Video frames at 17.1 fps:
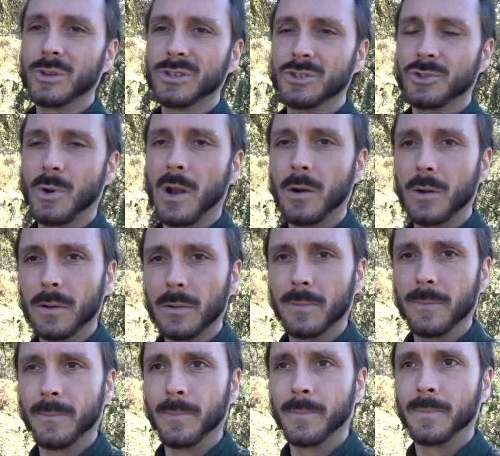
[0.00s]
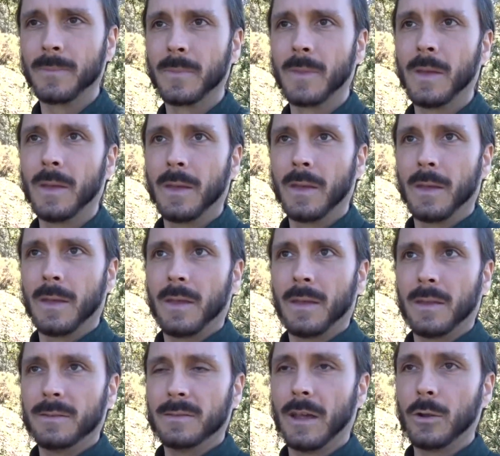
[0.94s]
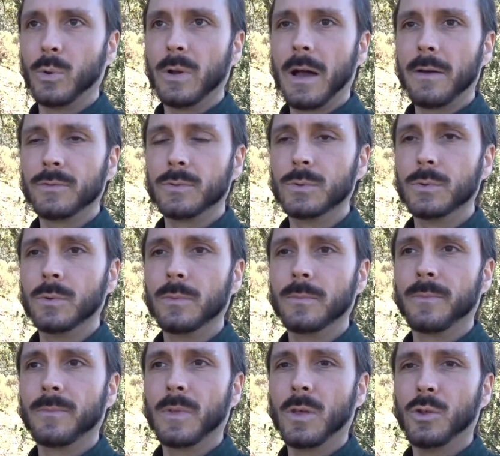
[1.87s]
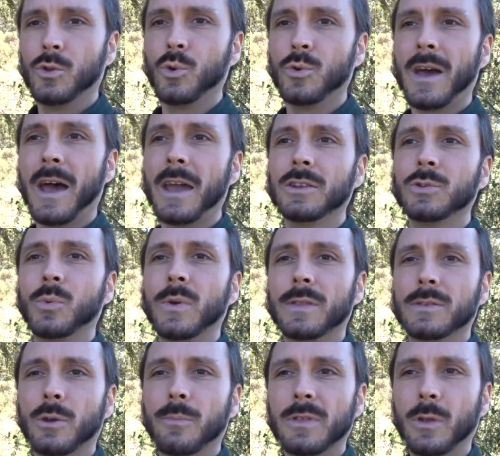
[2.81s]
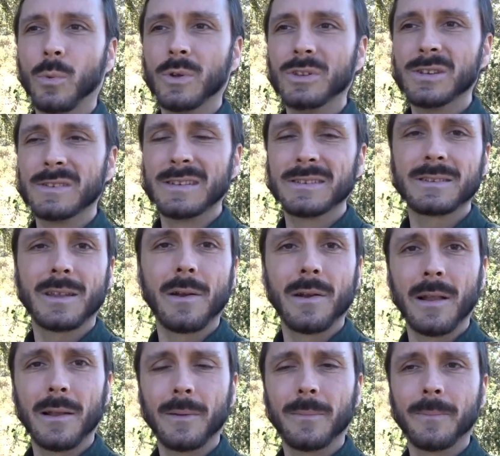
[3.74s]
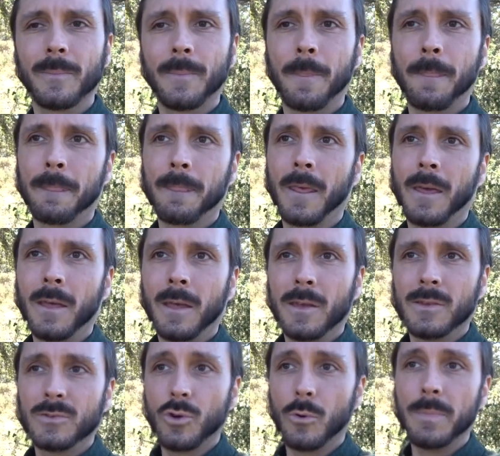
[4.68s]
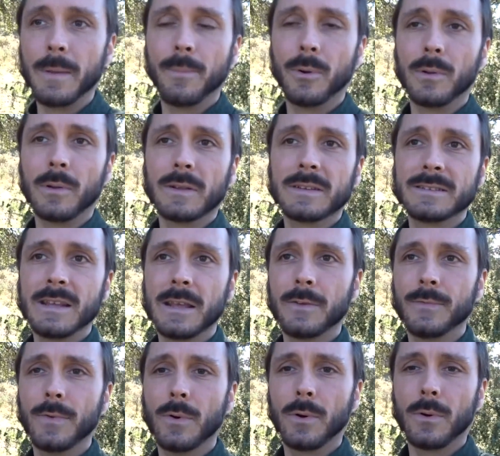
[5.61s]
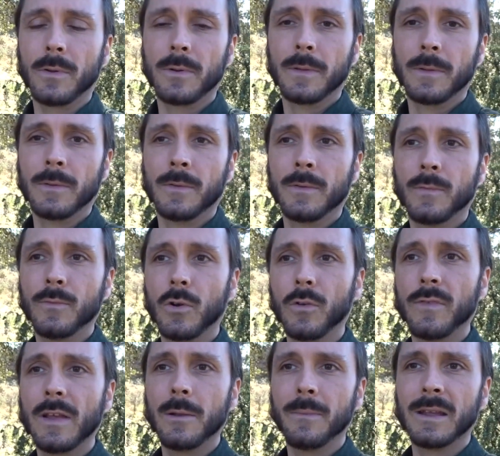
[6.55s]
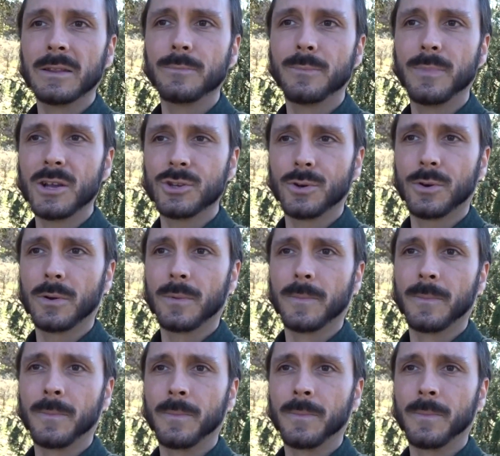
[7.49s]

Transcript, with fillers: to struggle, that we have to unite with something which is external. So people seek for fulfillment, pleasure,